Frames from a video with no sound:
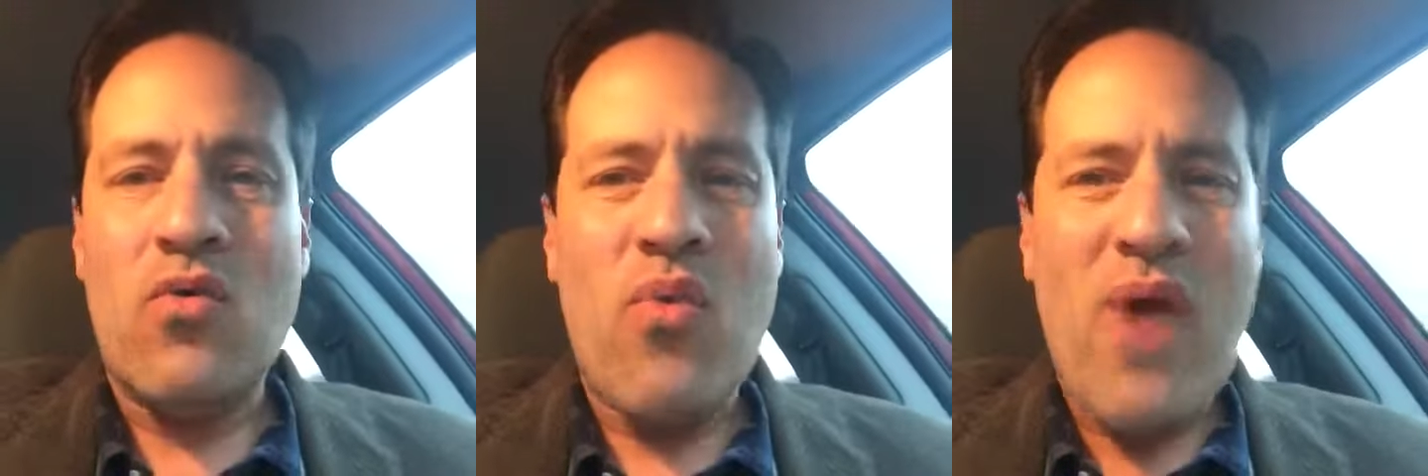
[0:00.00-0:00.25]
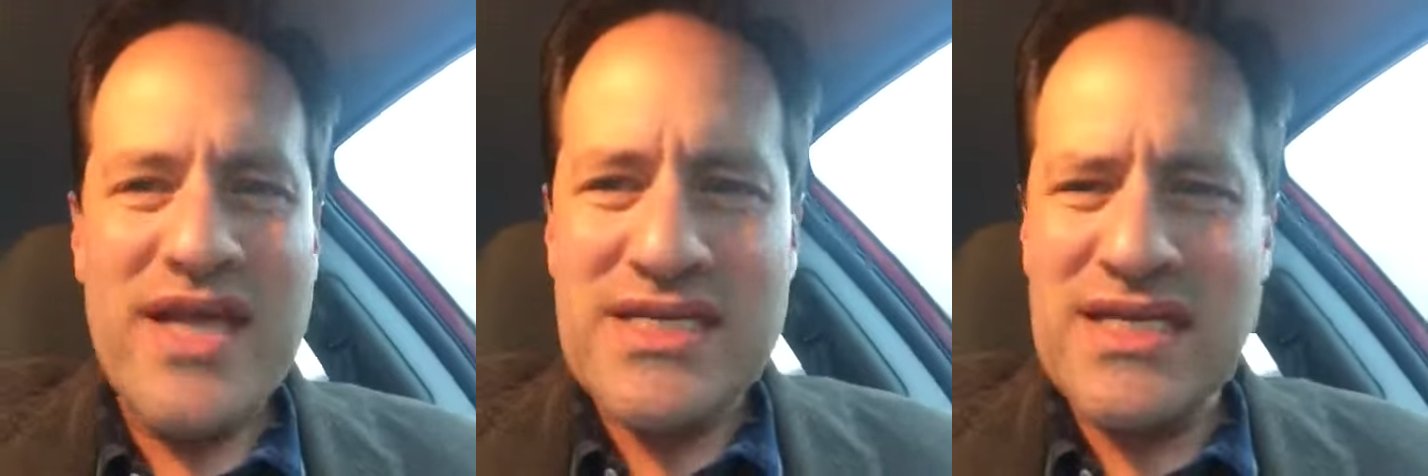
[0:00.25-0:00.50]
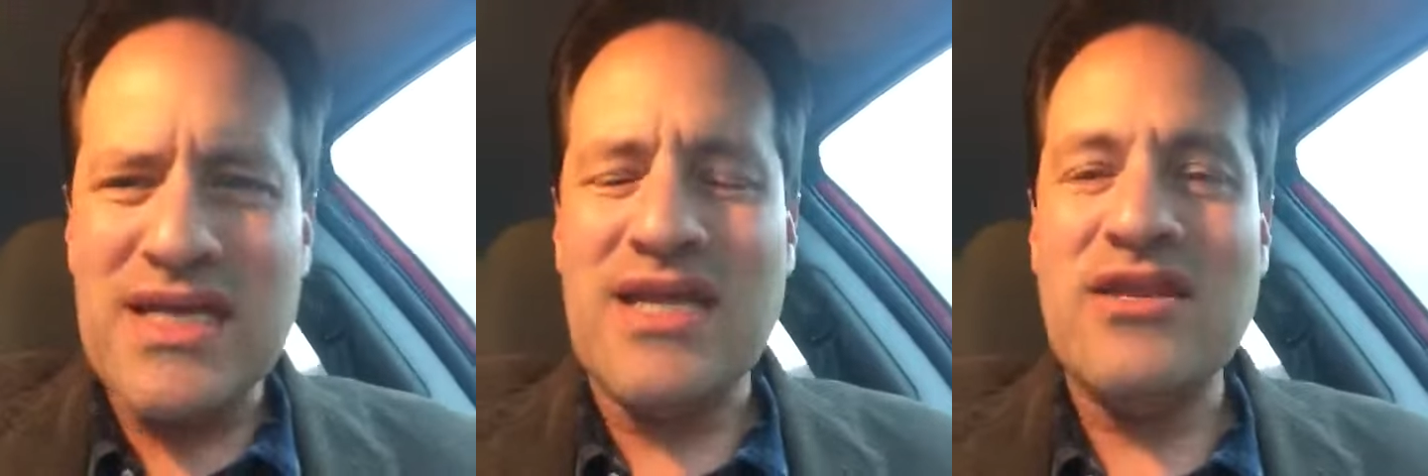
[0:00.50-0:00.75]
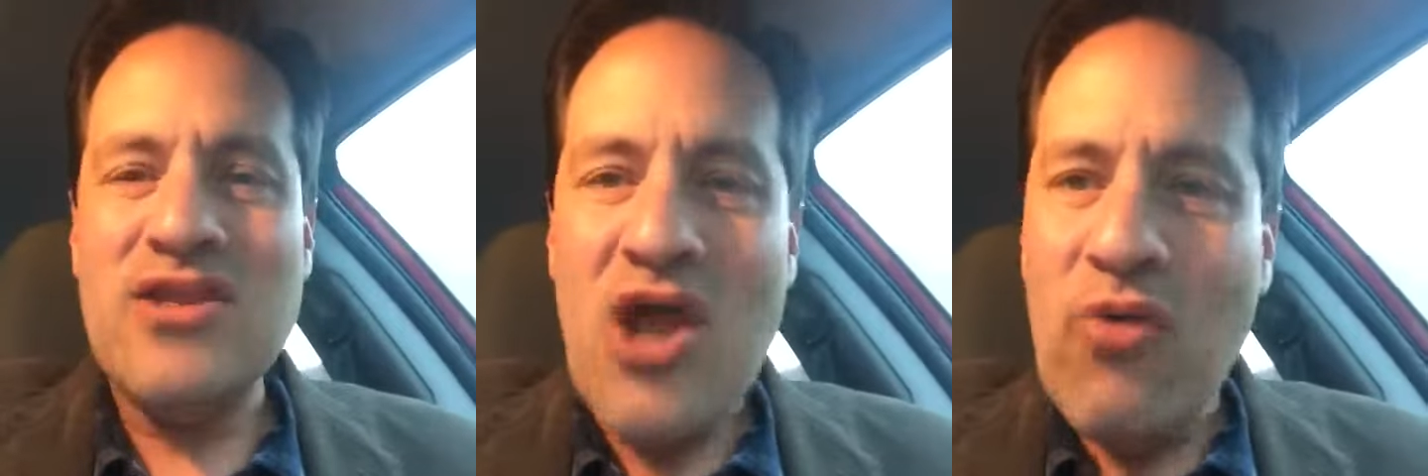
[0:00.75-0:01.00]
Rest in
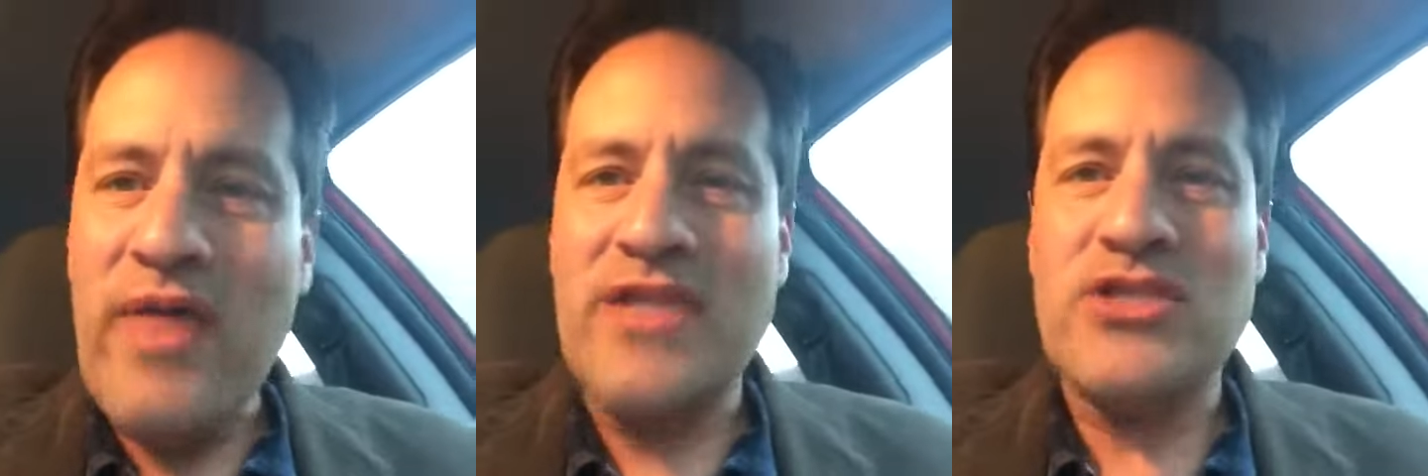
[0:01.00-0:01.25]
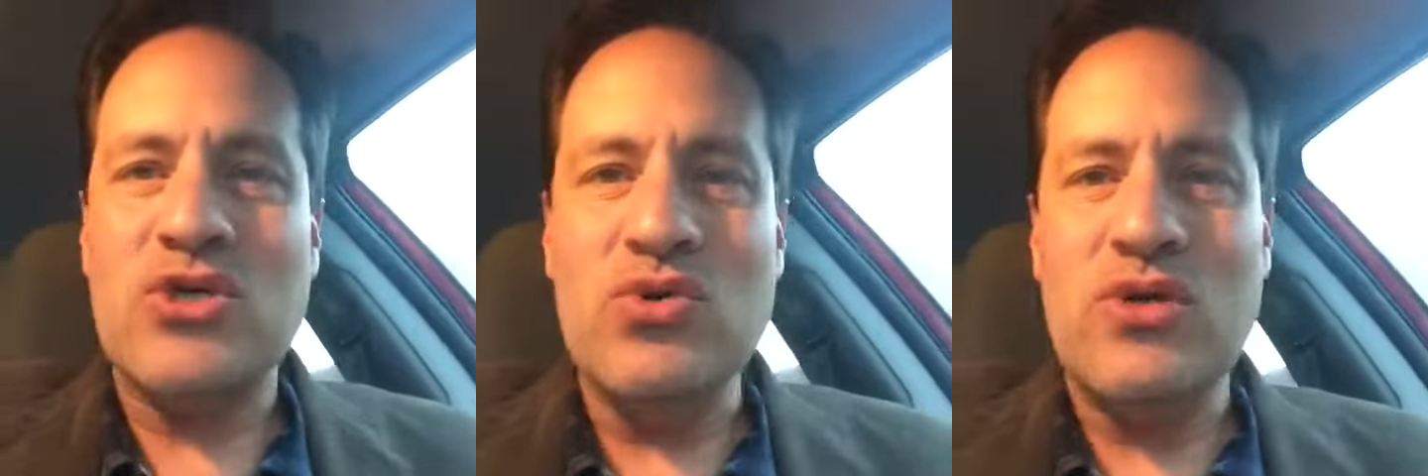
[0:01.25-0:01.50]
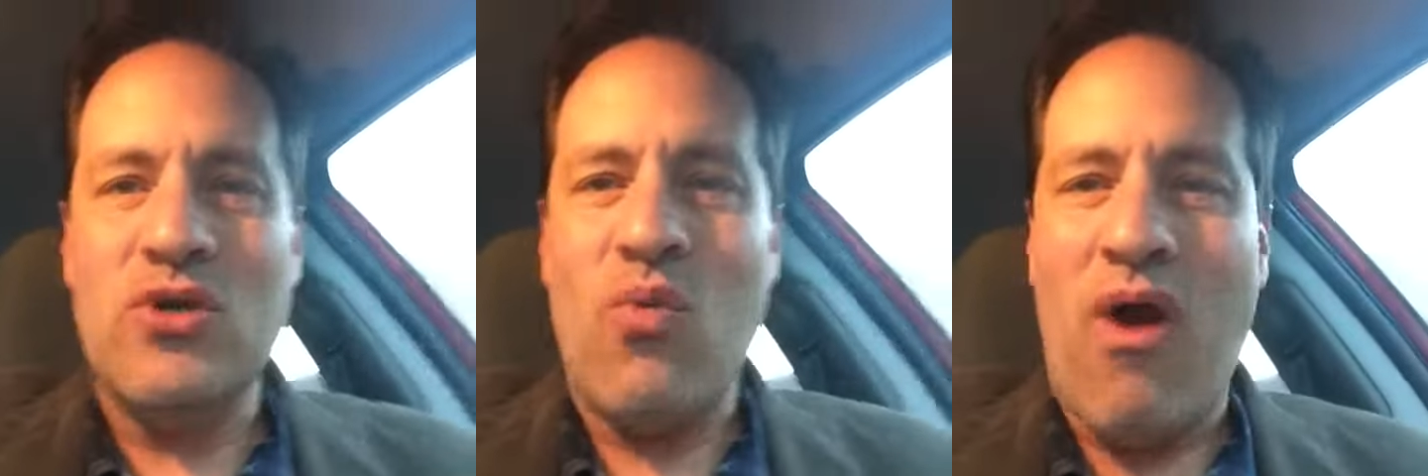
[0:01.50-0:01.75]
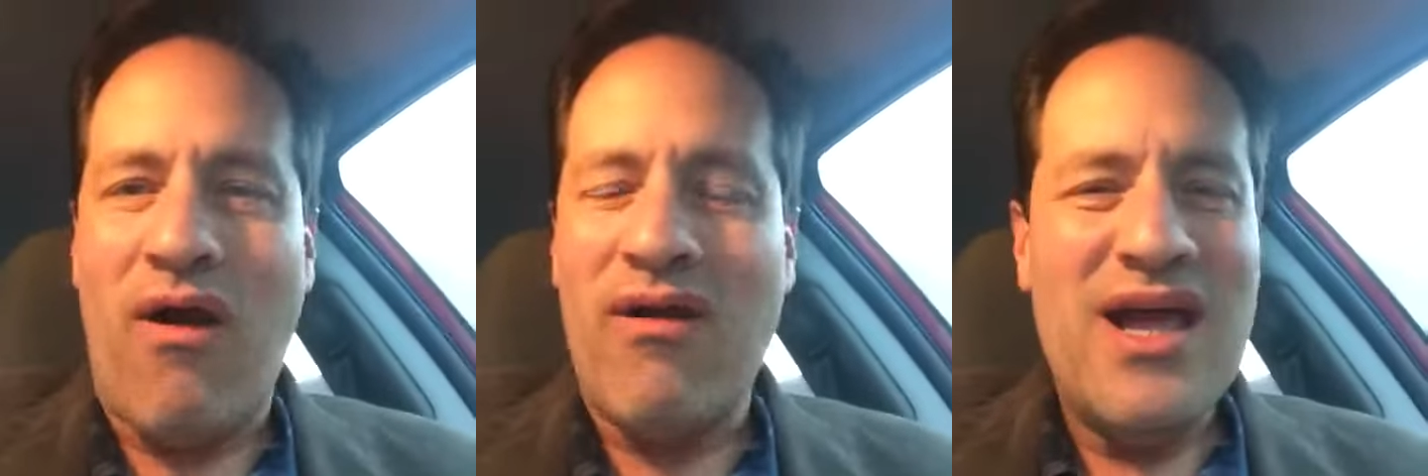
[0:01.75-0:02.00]
it. Know that's who
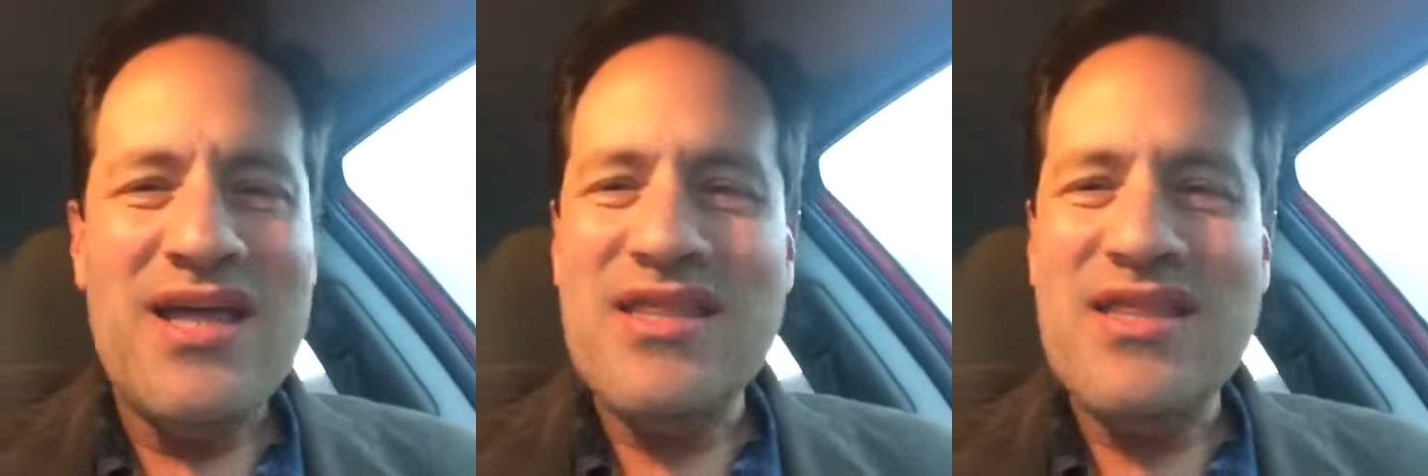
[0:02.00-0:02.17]
you are.